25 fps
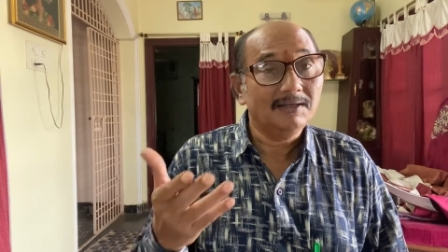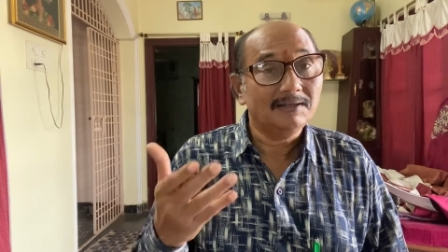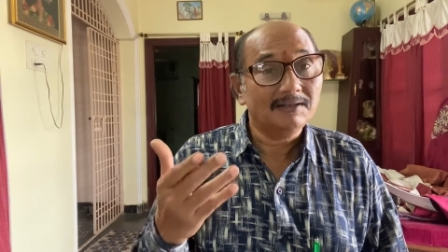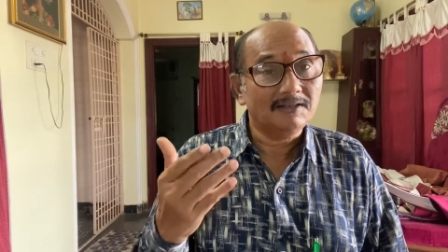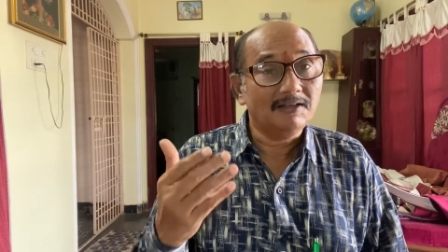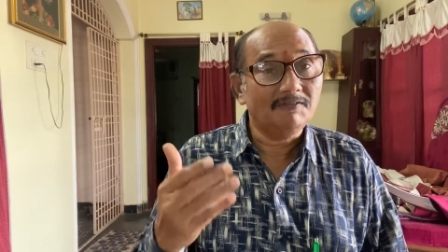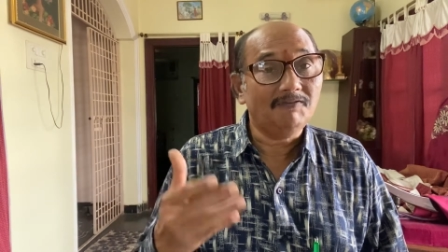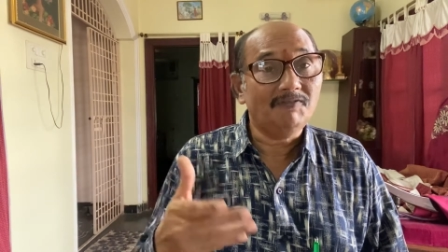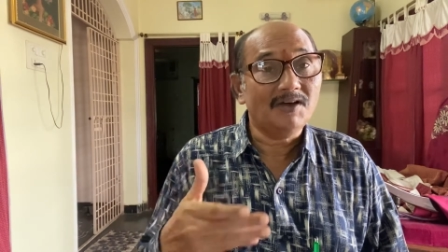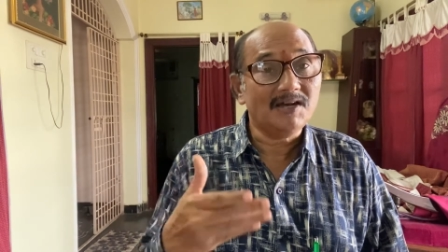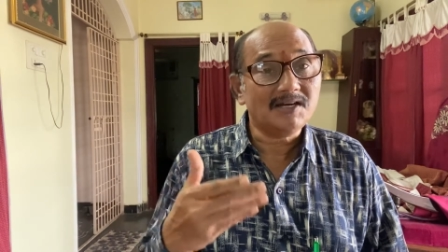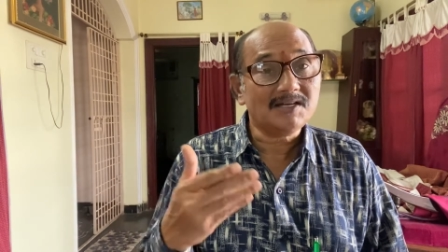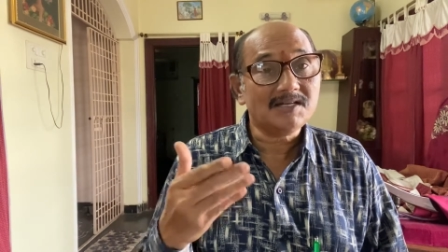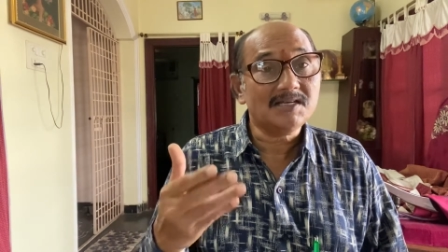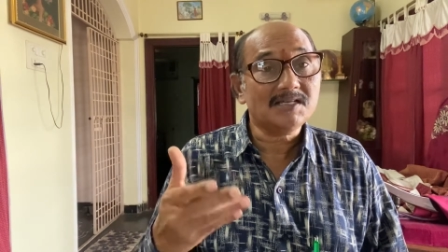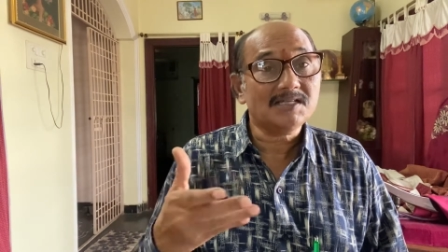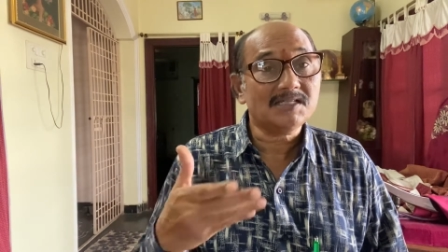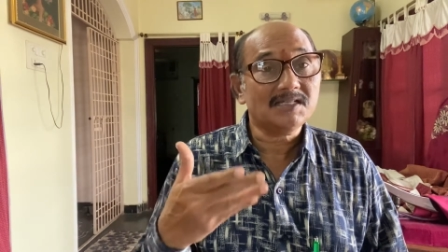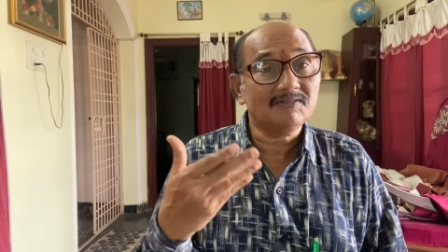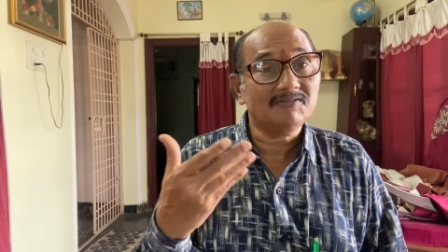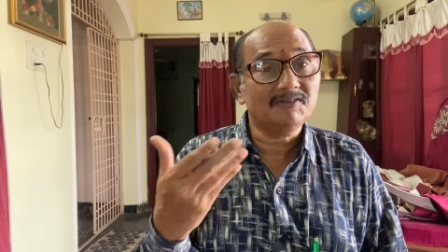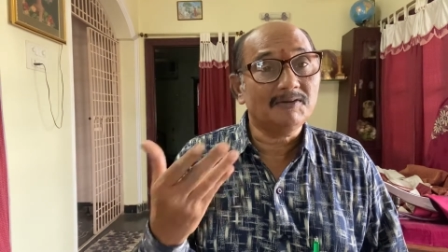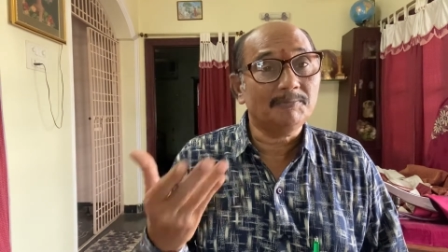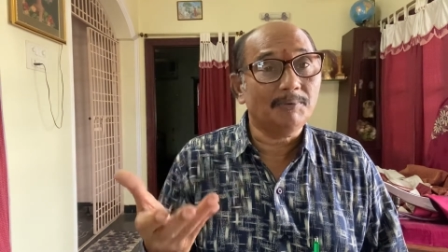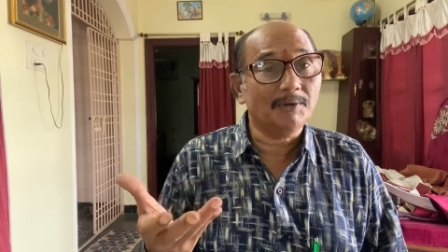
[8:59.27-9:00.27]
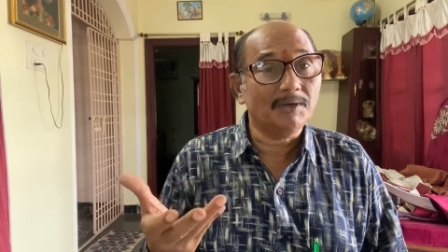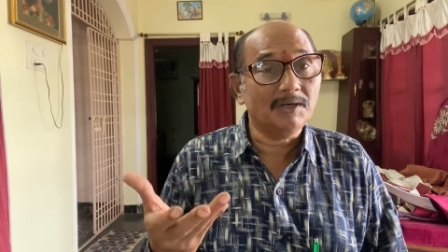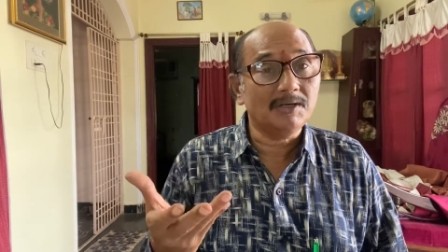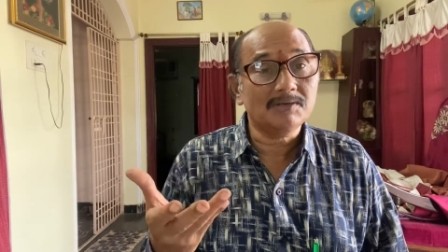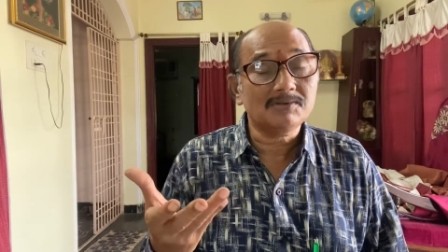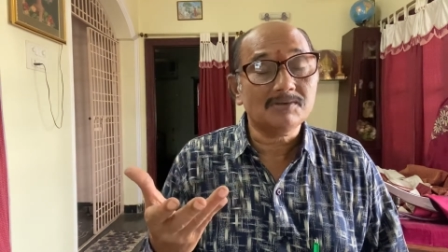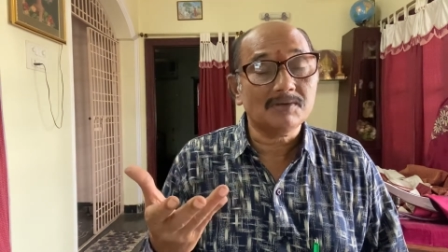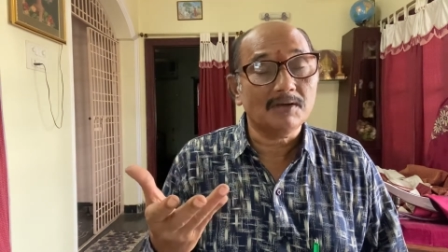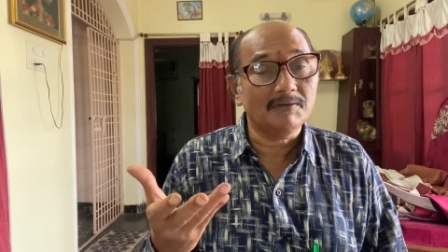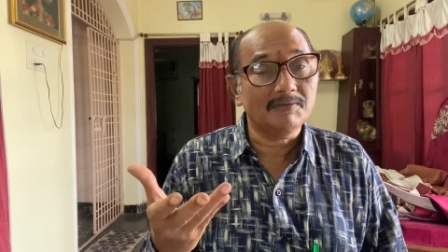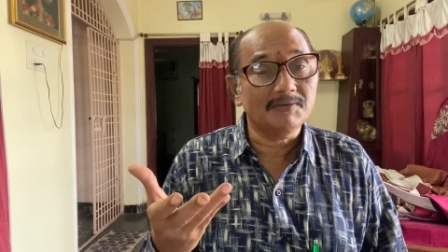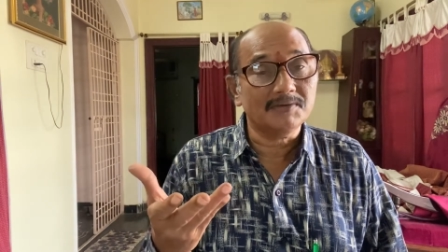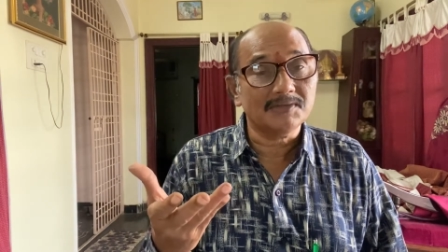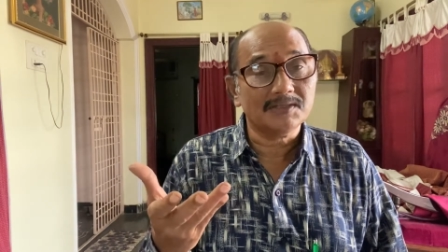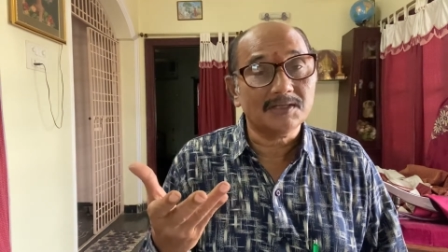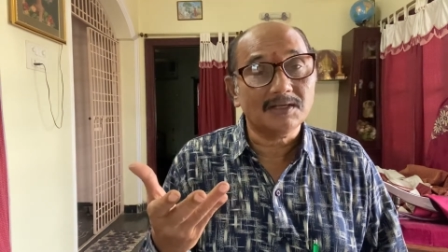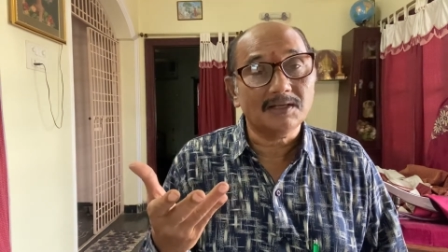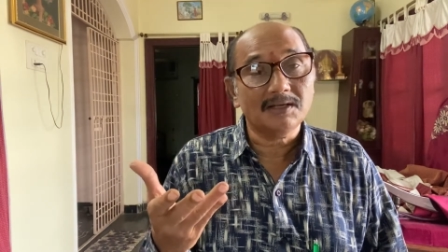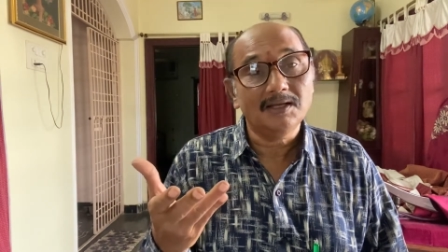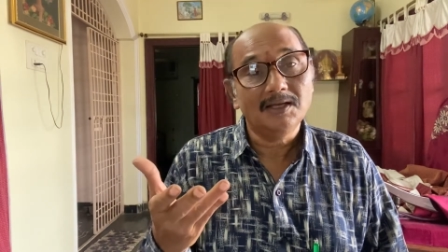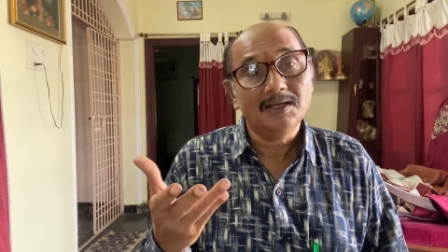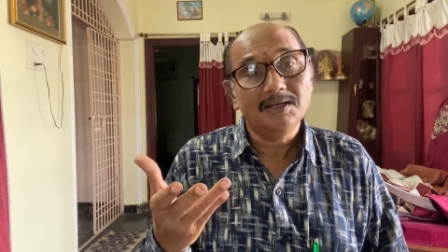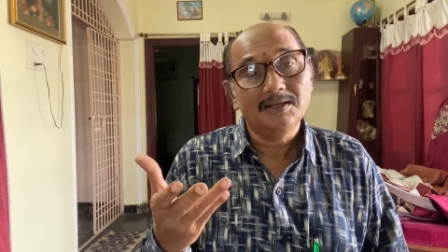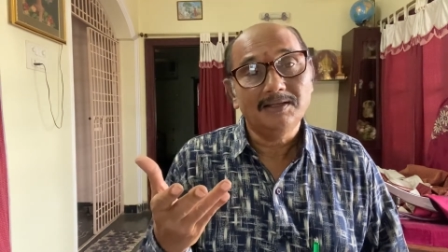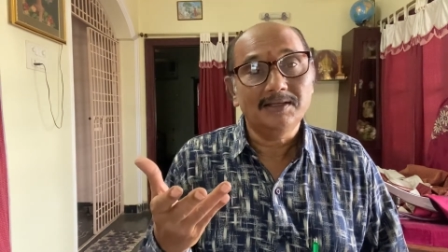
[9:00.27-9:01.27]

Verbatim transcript: the functions of a police officer,